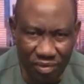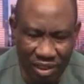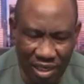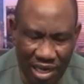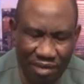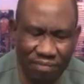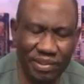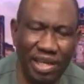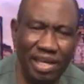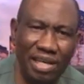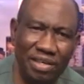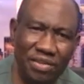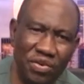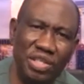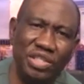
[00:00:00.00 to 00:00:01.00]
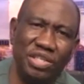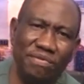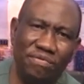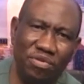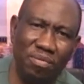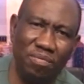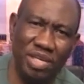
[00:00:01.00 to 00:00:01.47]
after he had risen
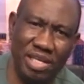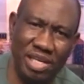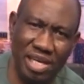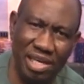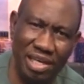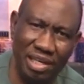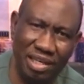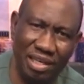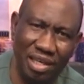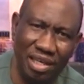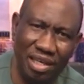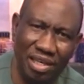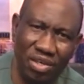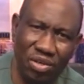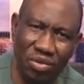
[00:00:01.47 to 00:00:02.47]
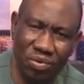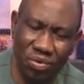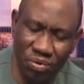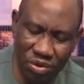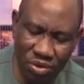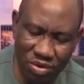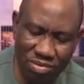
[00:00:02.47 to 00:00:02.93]
from the dead.
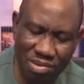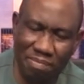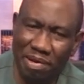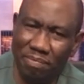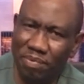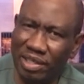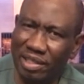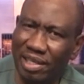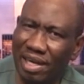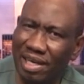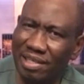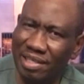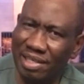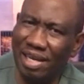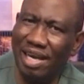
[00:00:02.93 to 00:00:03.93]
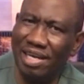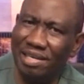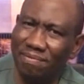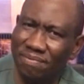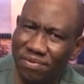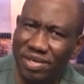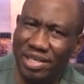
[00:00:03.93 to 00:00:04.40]
You remember Peter had denied
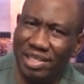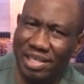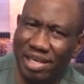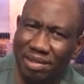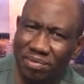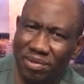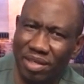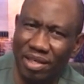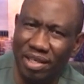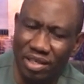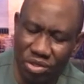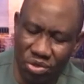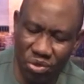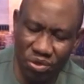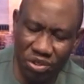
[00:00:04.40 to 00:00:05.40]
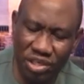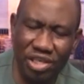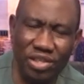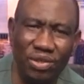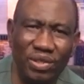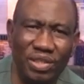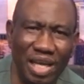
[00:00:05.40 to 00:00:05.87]
him three times. So
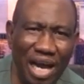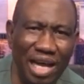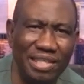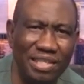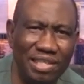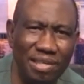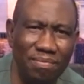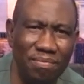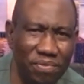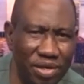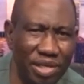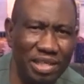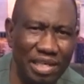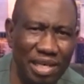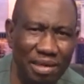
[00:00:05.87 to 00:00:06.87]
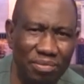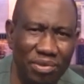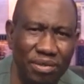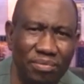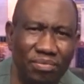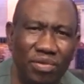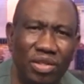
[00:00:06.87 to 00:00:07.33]
Jesus asked him three times,
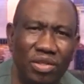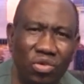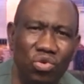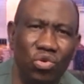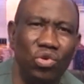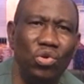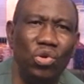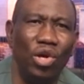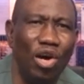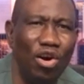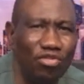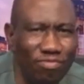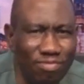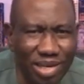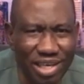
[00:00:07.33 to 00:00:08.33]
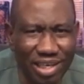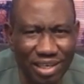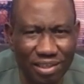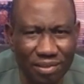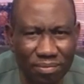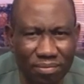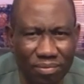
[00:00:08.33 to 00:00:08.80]
"Do you love me?"
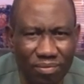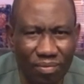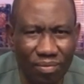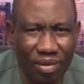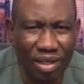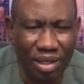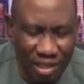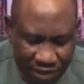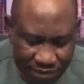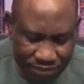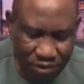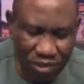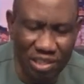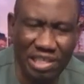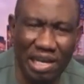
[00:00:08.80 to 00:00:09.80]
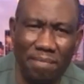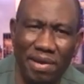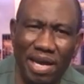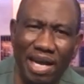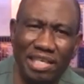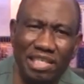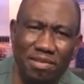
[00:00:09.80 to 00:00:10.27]
The first time he
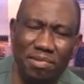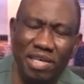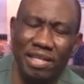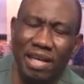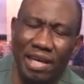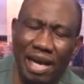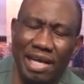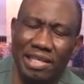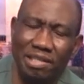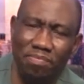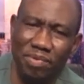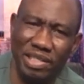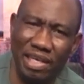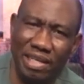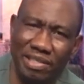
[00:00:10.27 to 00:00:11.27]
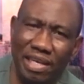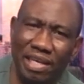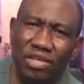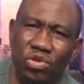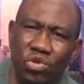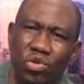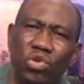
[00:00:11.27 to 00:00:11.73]
asked Peter, he said,
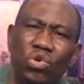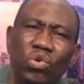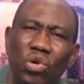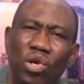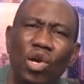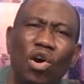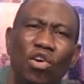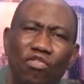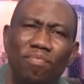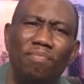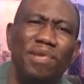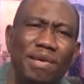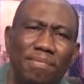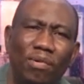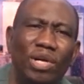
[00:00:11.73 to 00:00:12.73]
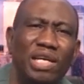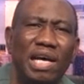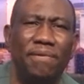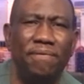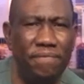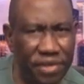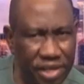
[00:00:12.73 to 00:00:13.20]
"Do you love me more
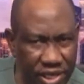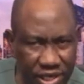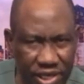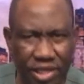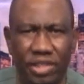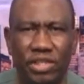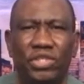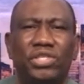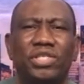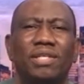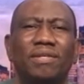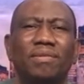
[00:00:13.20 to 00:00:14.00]
than these?